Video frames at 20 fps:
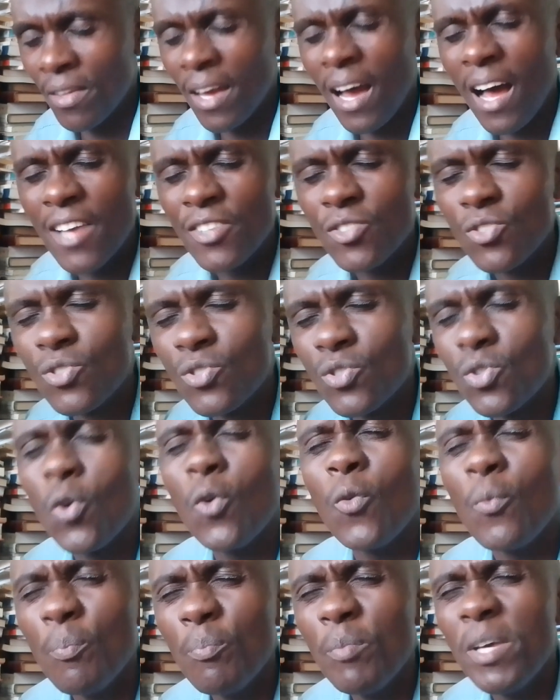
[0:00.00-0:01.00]
there are
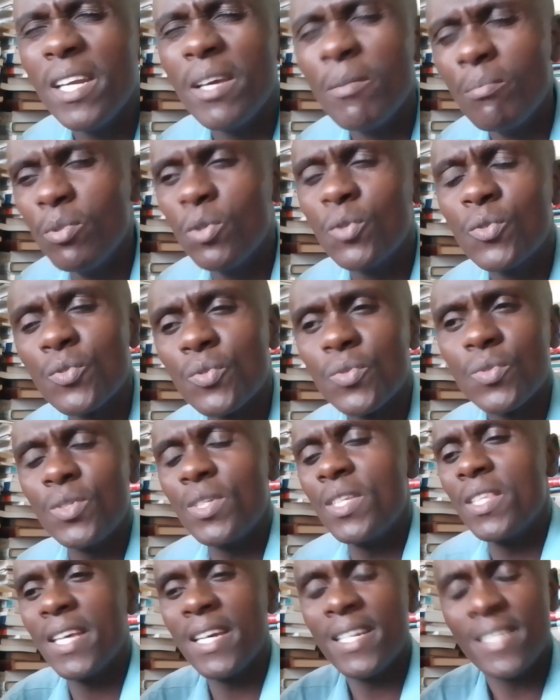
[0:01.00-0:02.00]
so many books
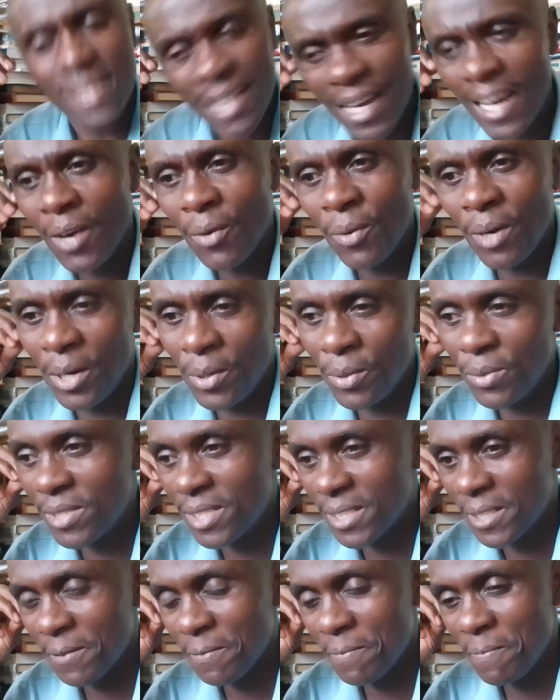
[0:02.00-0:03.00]
in the entire world.